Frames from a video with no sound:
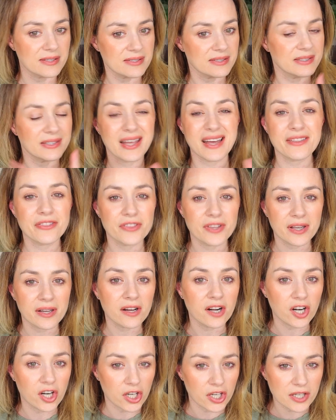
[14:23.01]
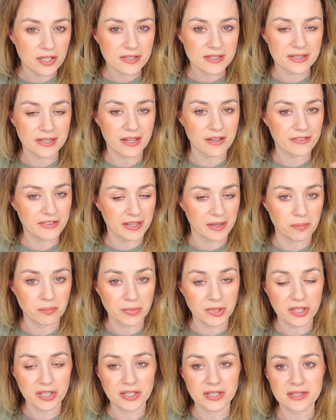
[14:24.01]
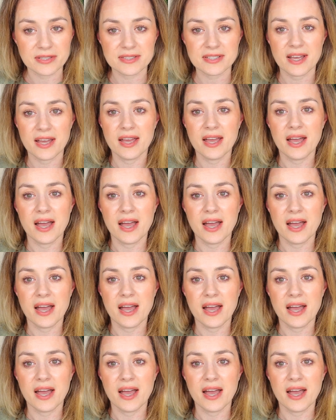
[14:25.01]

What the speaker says: Nothing hurts, nothing burns.